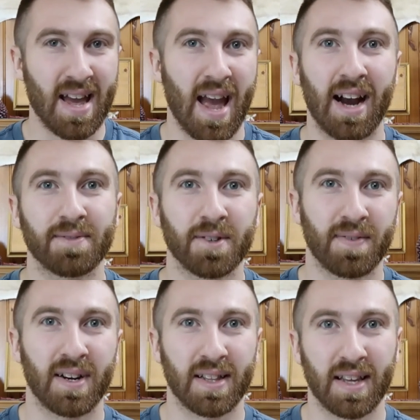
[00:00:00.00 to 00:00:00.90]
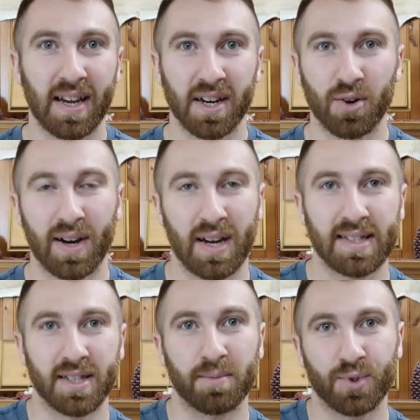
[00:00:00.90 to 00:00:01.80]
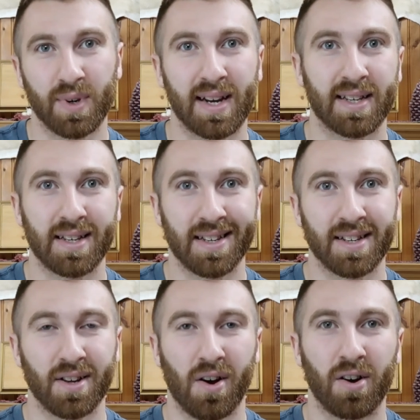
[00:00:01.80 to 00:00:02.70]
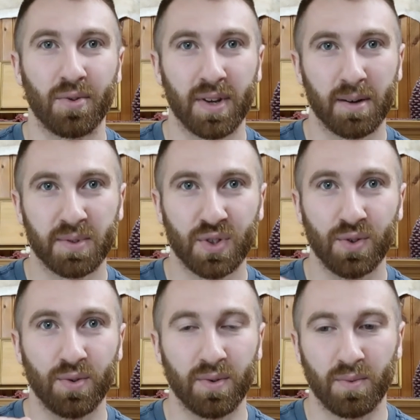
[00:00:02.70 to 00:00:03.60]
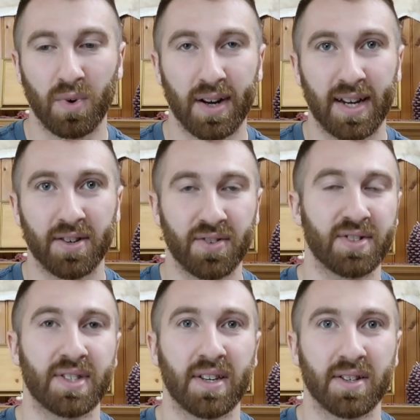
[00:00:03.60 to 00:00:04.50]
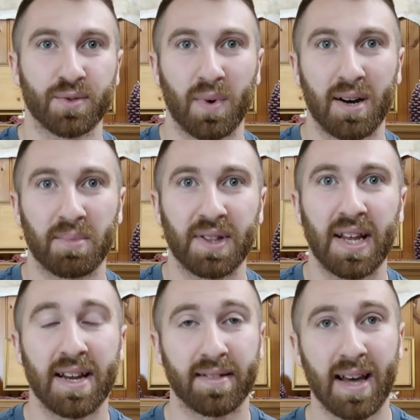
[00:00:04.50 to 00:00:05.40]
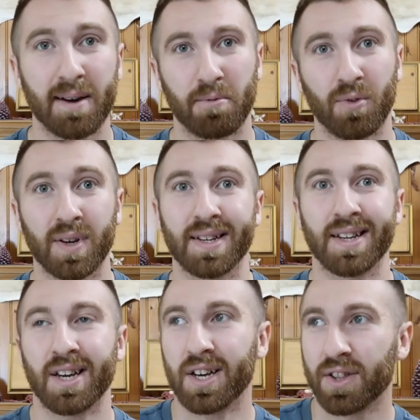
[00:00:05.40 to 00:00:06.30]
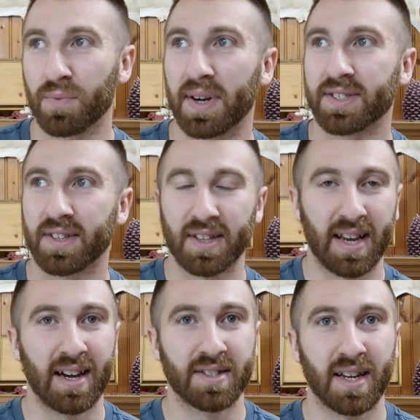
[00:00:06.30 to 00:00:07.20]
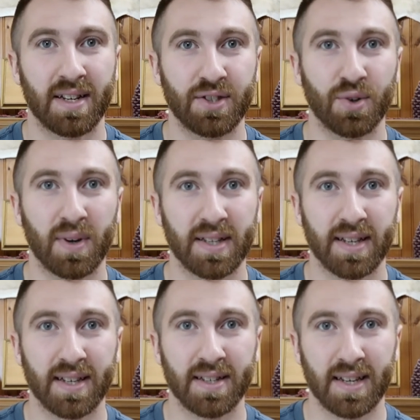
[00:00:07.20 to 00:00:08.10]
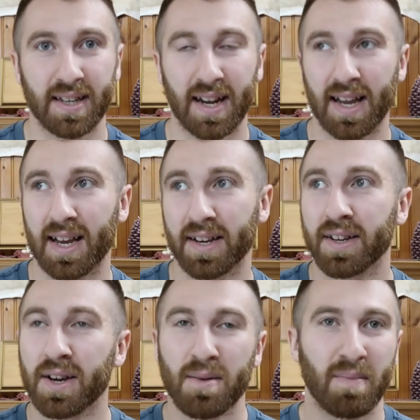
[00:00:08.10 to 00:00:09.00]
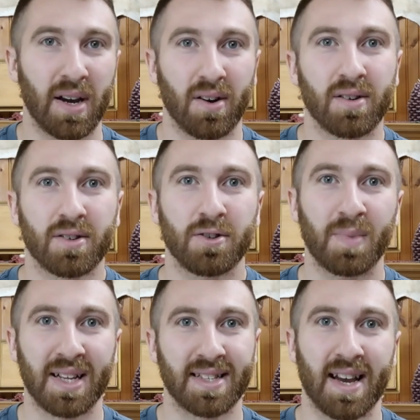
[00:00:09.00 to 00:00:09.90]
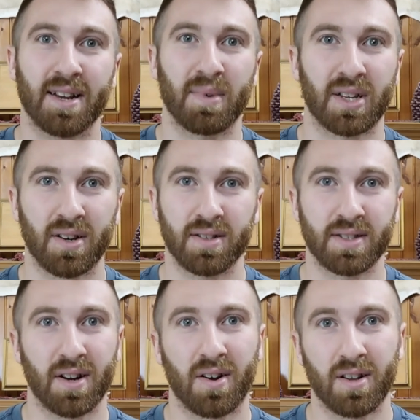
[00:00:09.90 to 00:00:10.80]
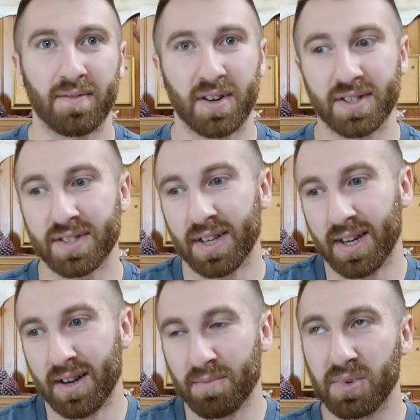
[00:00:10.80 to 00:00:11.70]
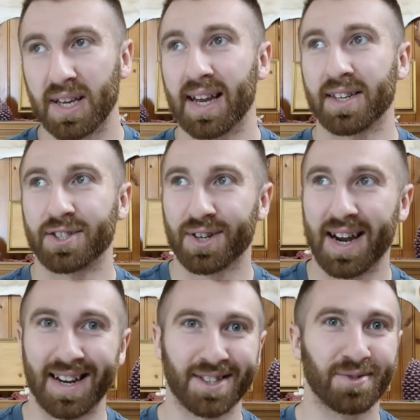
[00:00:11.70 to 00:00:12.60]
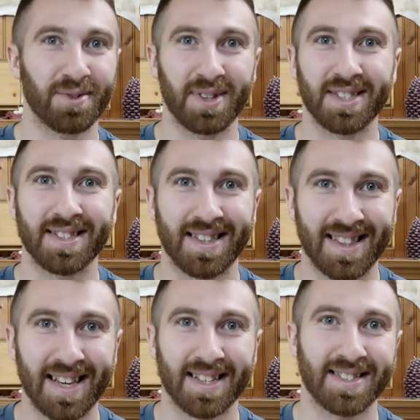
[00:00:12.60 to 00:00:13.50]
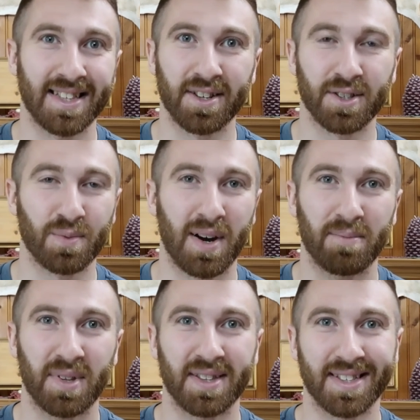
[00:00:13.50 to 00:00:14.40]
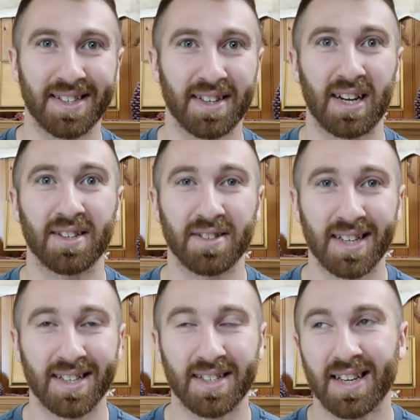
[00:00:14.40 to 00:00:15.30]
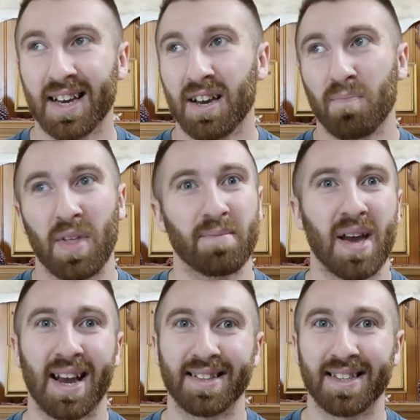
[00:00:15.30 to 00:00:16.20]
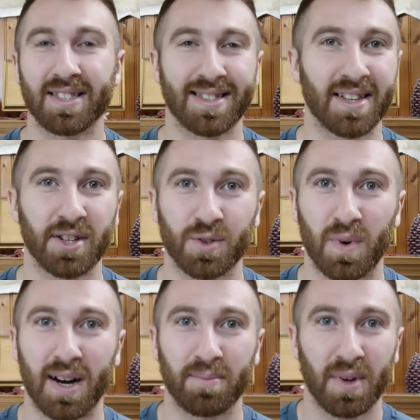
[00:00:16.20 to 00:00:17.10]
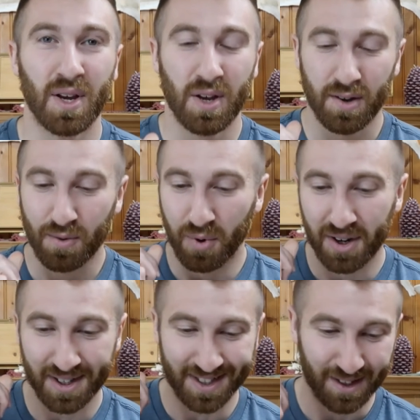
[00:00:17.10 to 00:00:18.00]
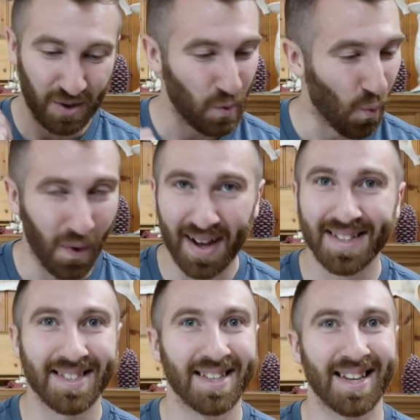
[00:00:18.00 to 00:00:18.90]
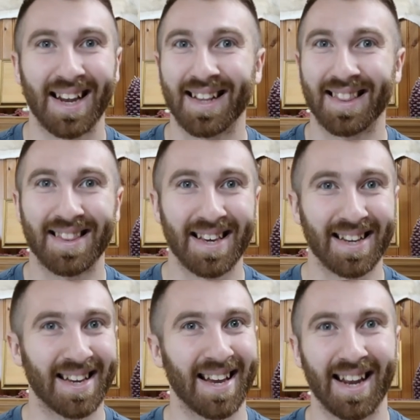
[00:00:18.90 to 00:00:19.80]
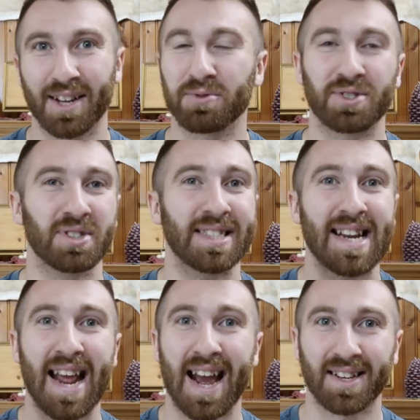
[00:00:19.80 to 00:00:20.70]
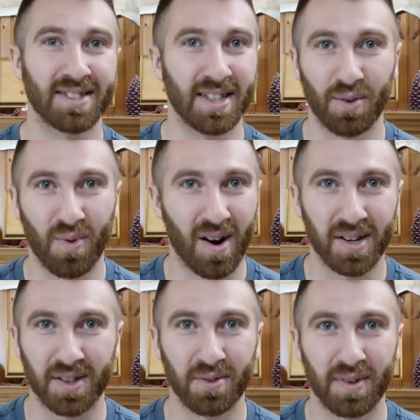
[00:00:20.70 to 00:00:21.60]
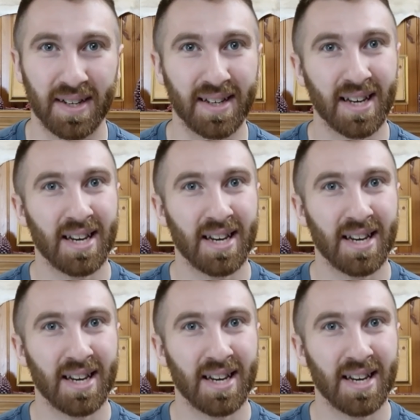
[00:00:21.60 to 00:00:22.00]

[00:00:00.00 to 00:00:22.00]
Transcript: after finding the arrow, I ended up tracking it all the way up to where it entered the cedar swamp. And then at that point, the rest of the guys kind of joined in, and I had my uncle, my dad, and my cousin, all of us began to track through this thick cedar swamp that the deer entered in. And man, this cedar swamp was wet and thick, and it was just nasty to walk through. And